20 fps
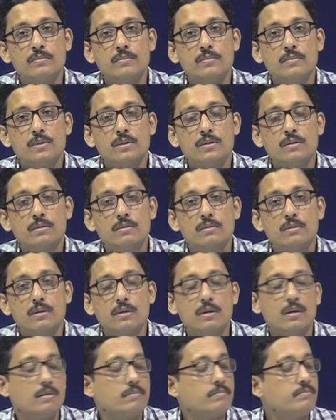this
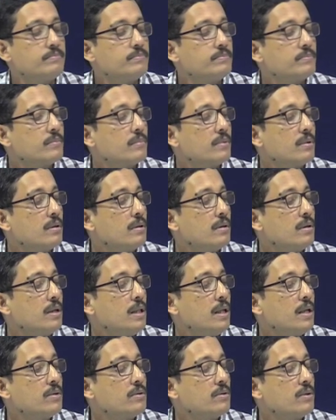
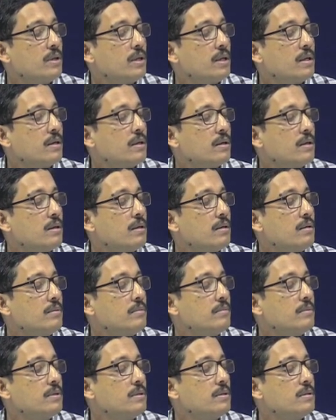electronic
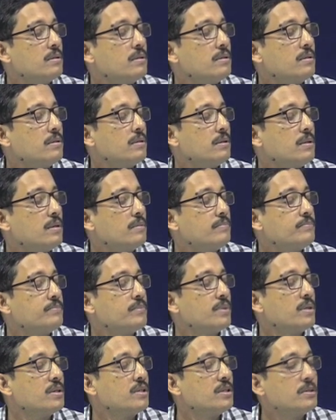this
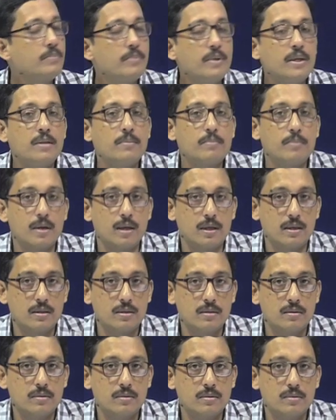spin part.
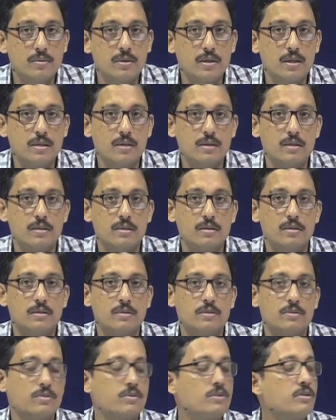Okay.
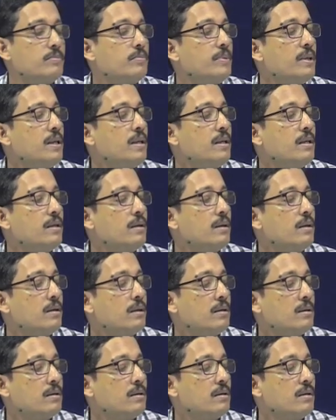So spin
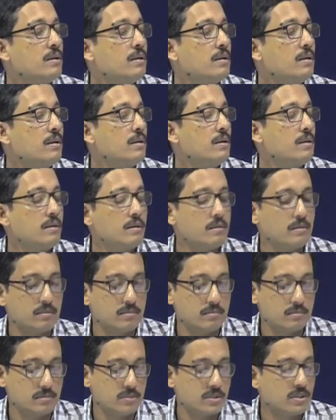
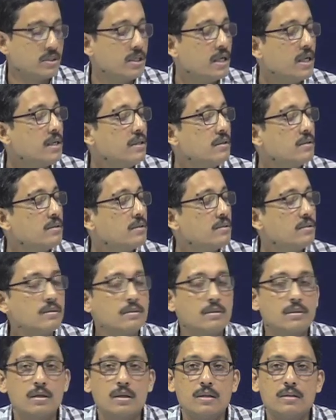state
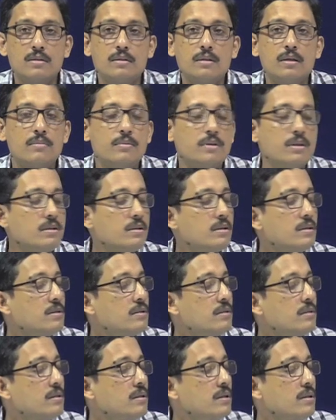is conserved in
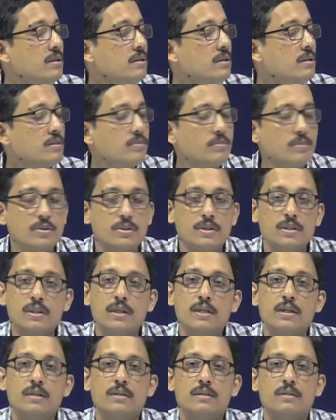this process,
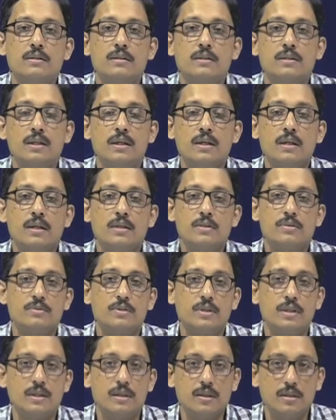that it is a singlet to
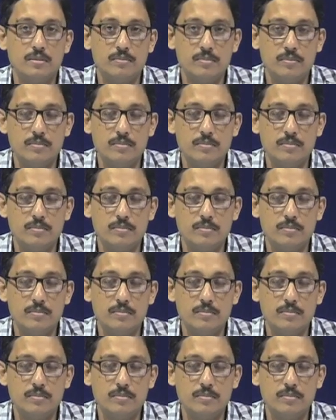singlet